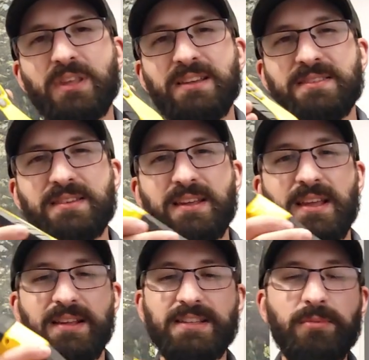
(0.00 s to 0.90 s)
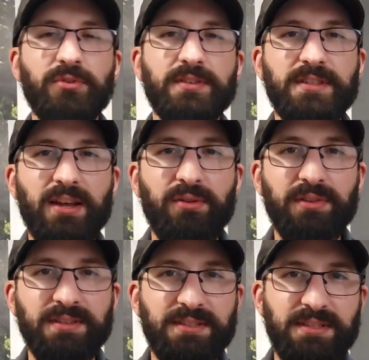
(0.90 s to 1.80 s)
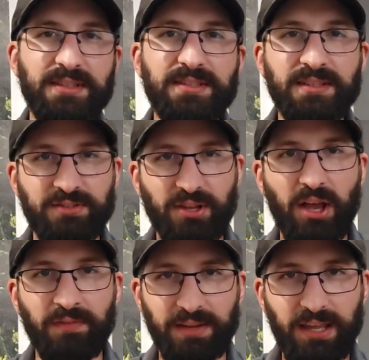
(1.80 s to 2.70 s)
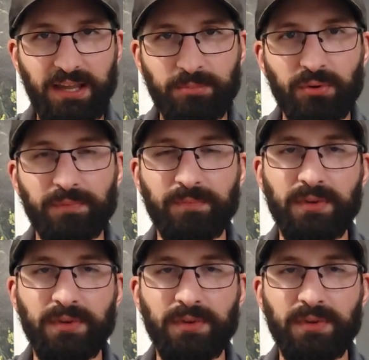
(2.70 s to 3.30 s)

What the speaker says: is it's able to tell the distance of a cable.